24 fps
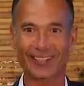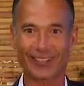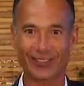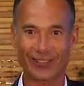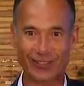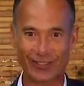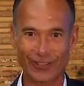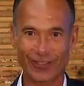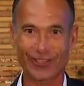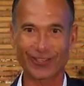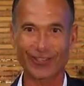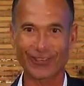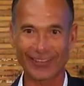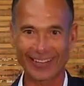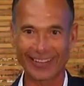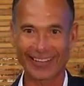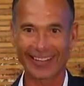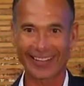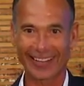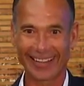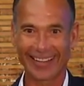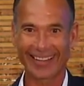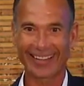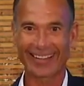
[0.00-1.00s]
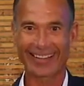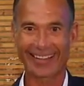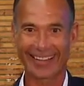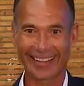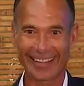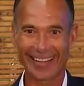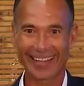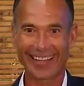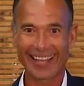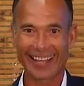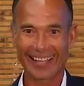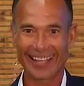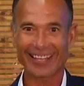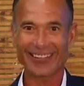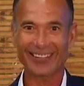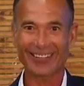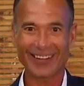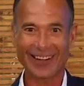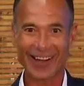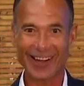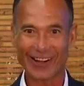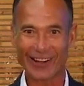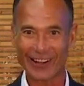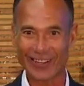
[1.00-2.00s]
So you
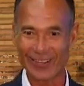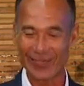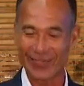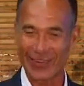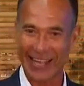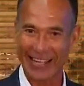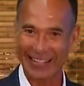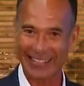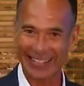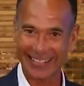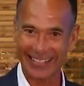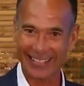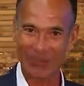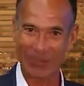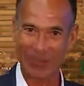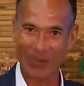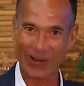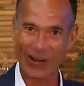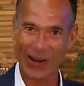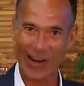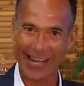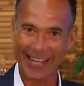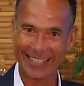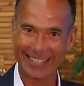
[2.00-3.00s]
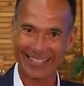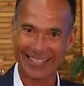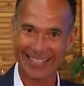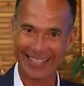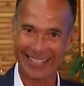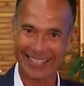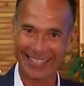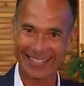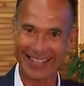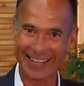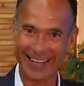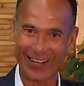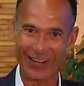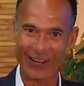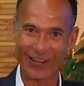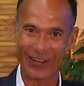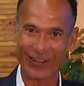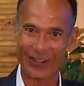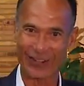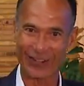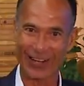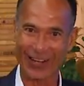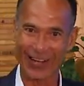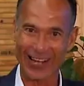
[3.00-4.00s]
know you've got this process that
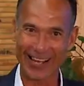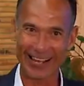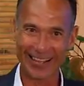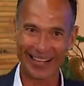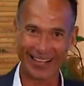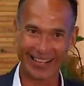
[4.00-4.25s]
goes on,